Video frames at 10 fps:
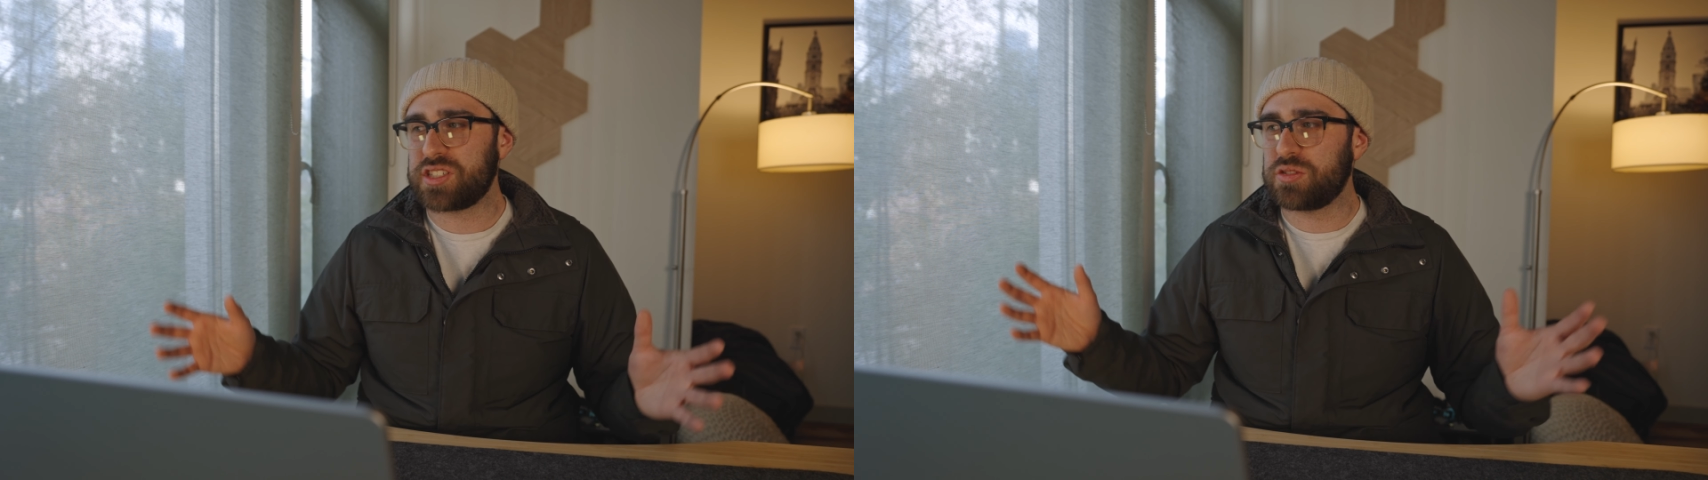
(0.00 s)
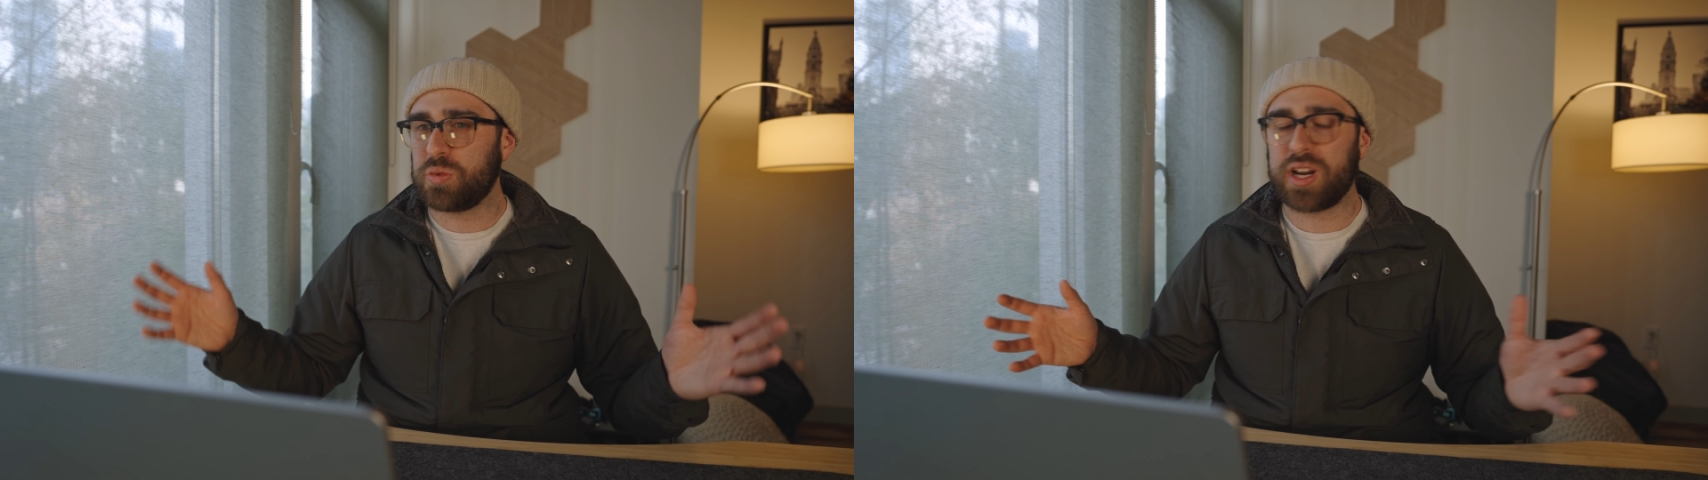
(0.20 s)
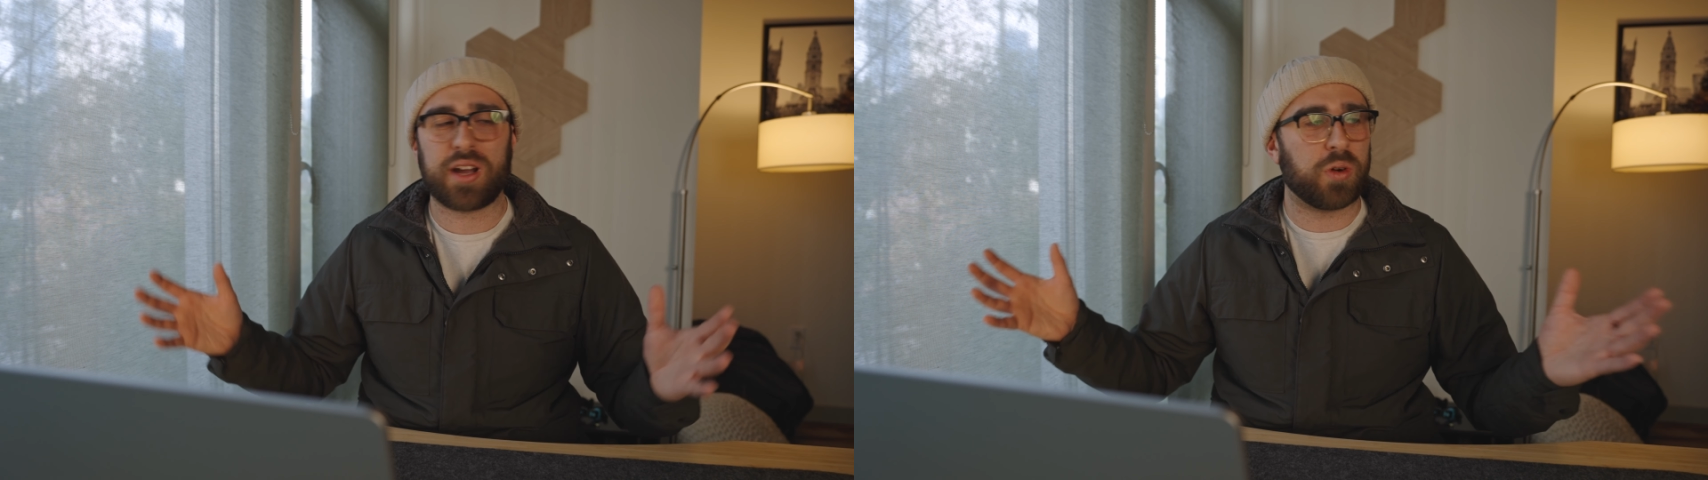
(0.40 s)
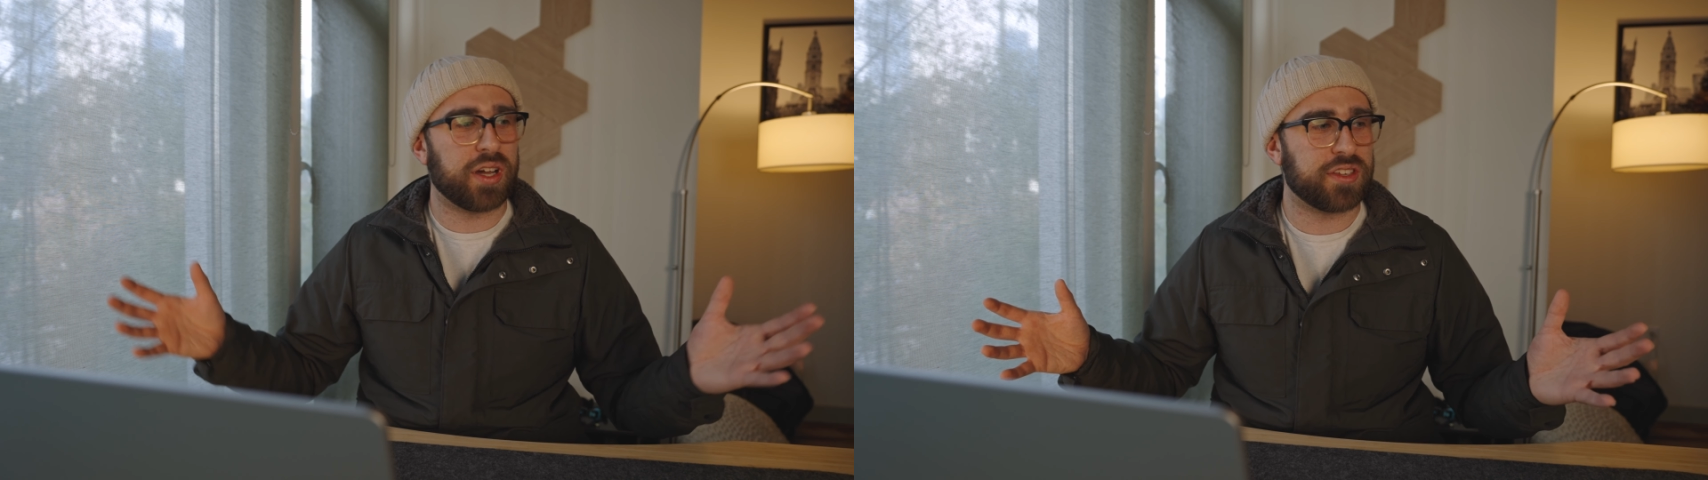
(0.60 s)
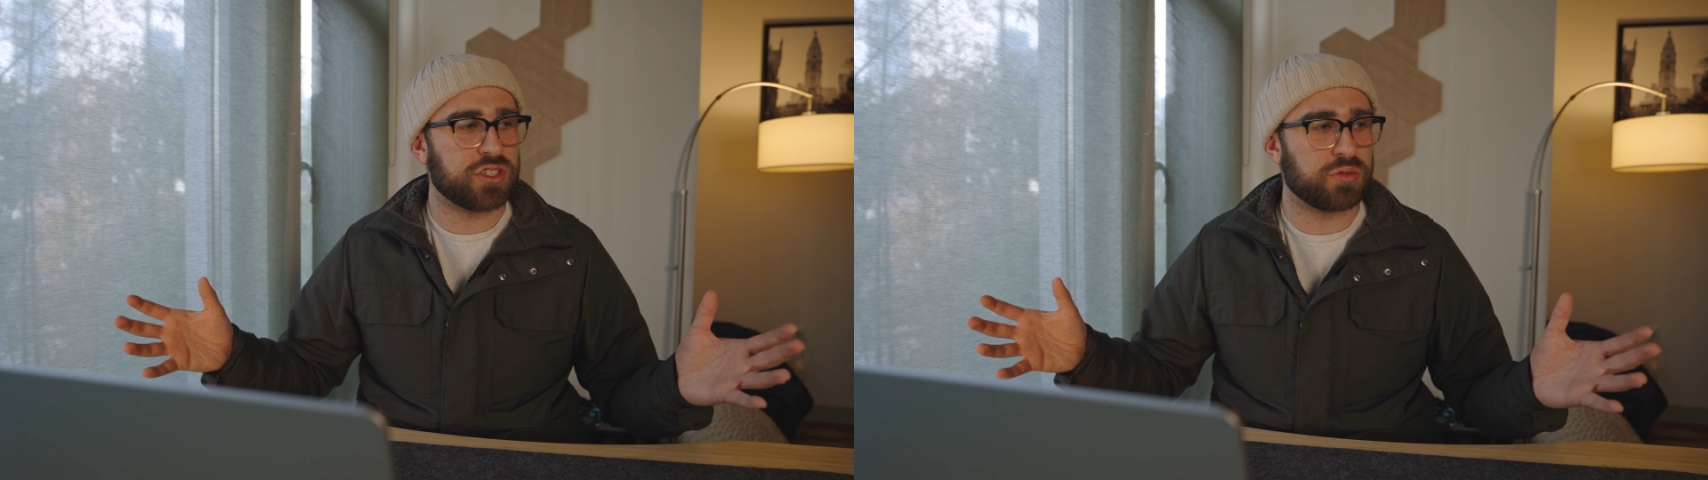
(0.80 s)
and what I
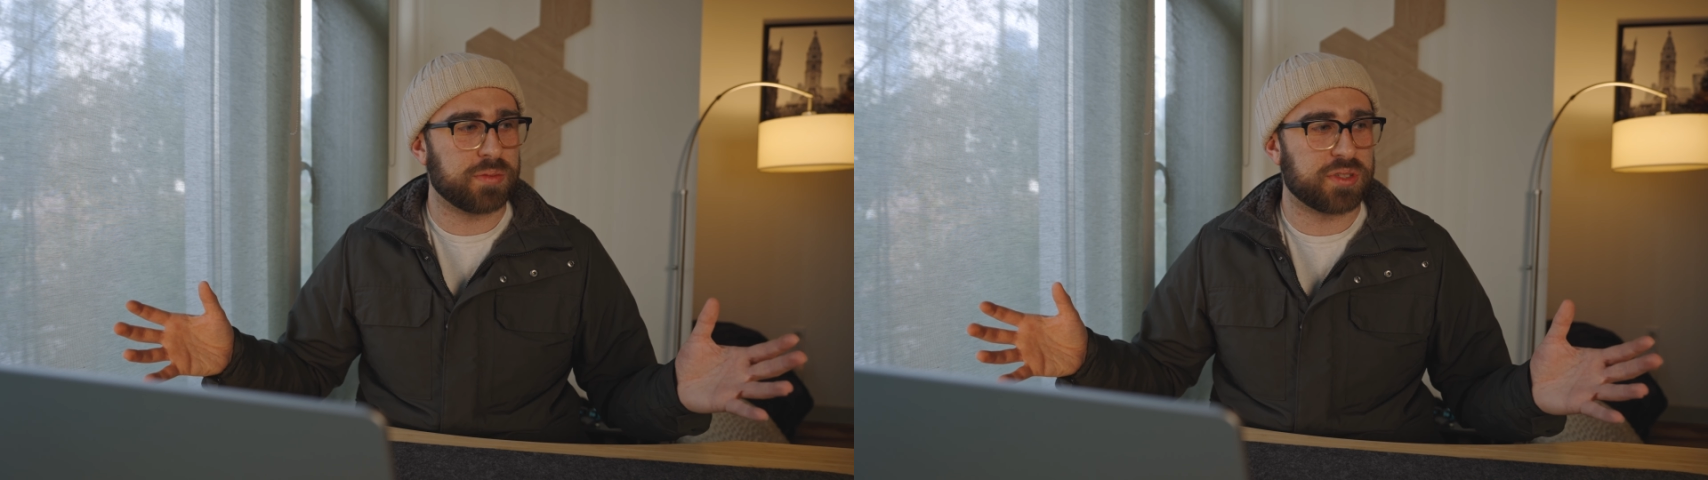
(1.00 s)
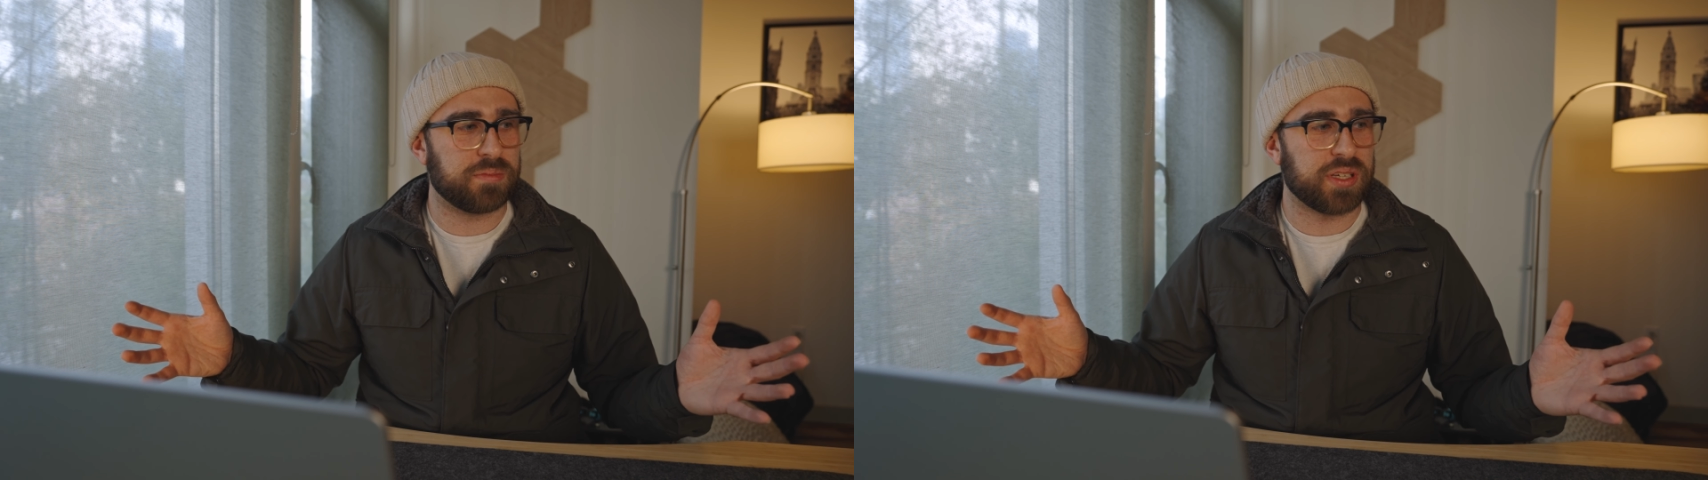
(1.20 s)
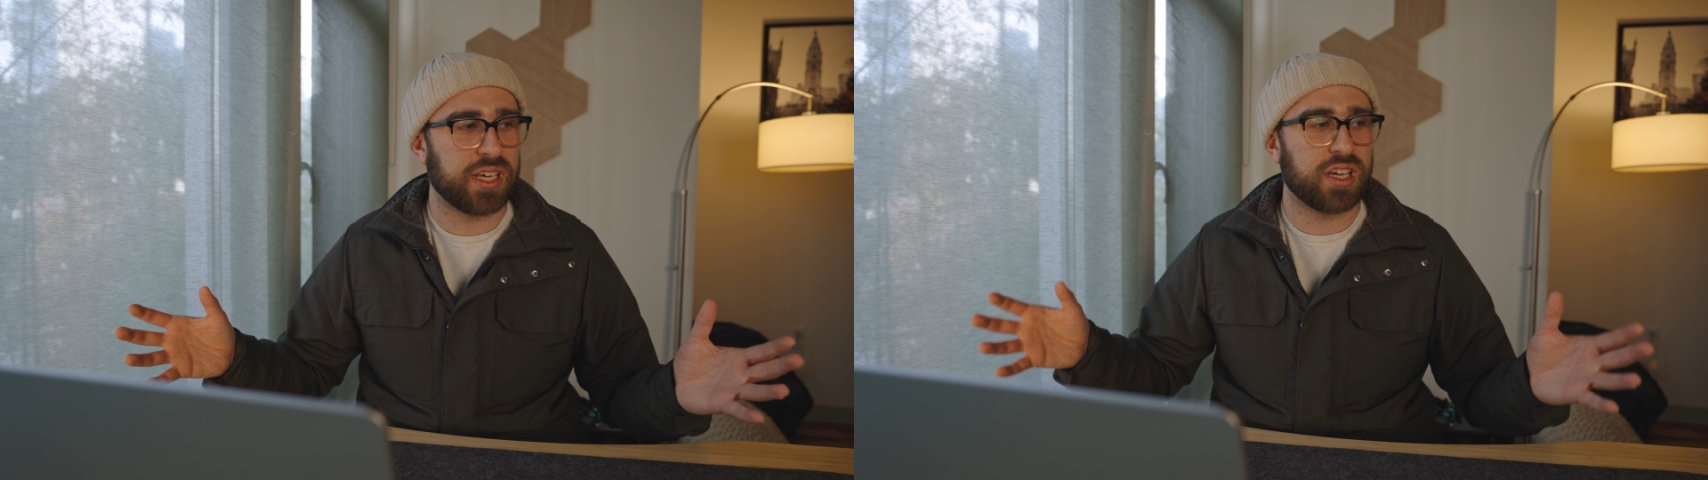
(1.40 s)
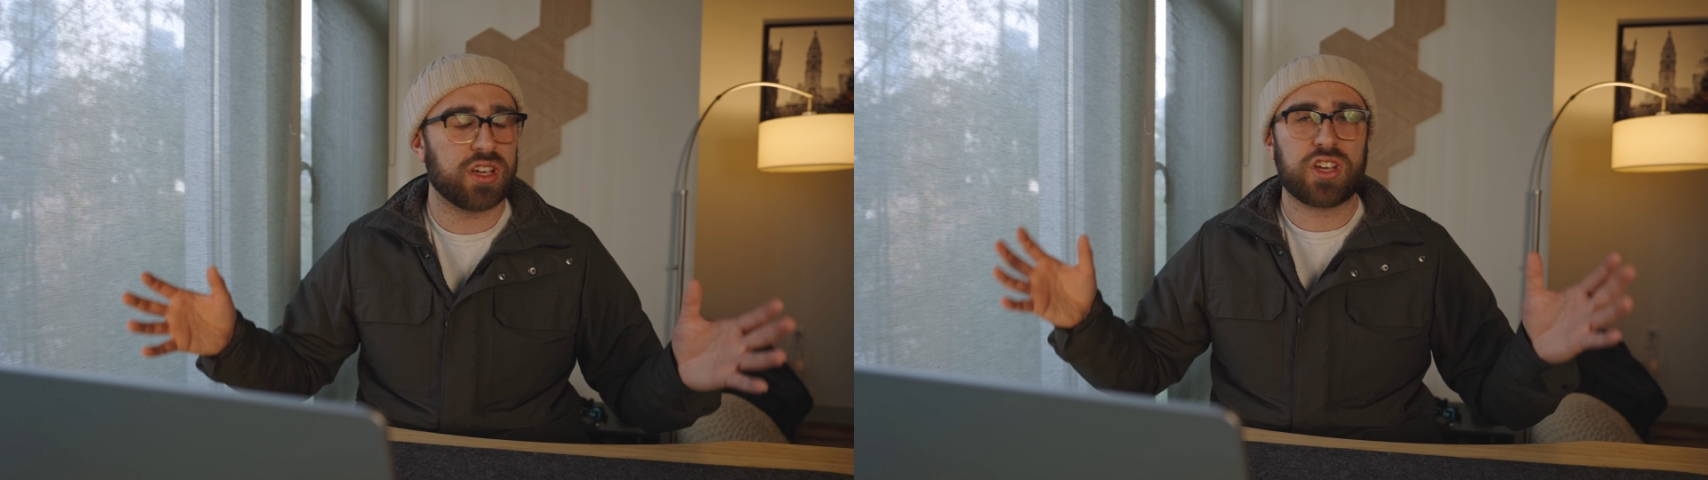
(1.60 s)
want this room to be.